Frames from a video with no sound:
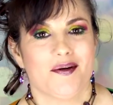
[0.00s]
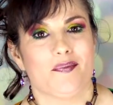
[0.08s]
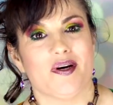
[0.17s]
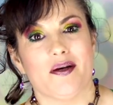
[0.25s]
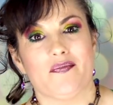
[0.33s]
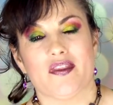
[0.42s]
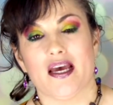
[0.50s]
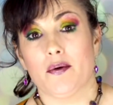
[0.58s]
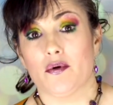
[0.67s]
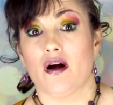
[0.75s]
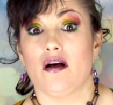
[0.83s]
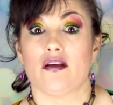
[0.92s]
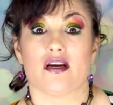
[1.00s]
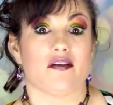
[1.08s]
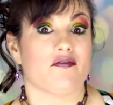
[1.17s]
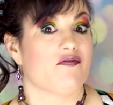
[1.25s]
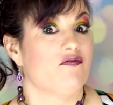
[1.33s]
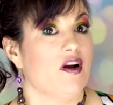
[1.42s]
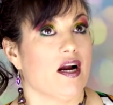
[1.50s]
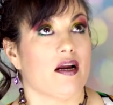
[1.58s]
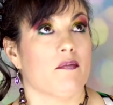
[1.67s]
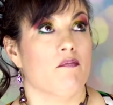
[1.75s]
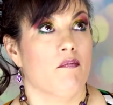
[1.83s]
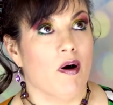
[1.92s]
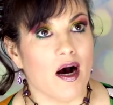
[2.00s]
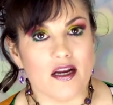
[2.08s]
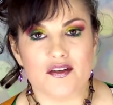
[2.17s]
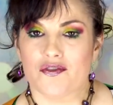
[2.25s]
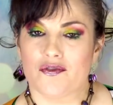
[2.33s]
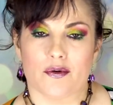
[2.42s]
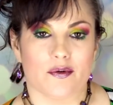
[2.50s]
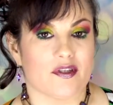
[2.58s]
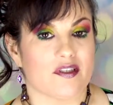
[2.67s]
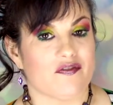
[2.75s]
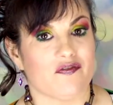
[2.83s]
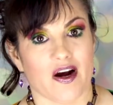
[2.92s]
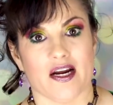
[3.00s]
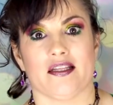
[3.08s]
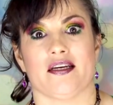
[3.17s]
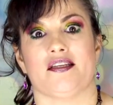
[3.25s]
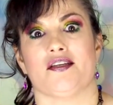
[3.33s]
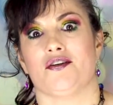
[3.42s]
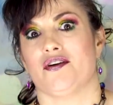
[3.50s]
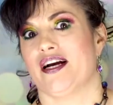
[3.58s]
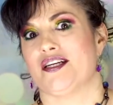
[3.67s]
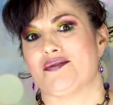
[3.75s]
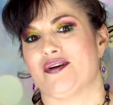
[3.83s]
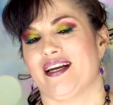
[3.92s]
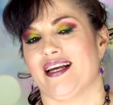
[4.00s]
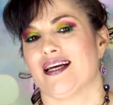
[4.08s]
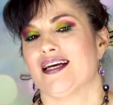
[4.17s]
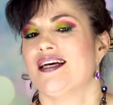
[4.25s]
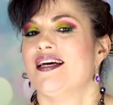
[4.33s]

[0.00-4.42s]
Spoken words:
But they were all looking very much forward finally to graduating.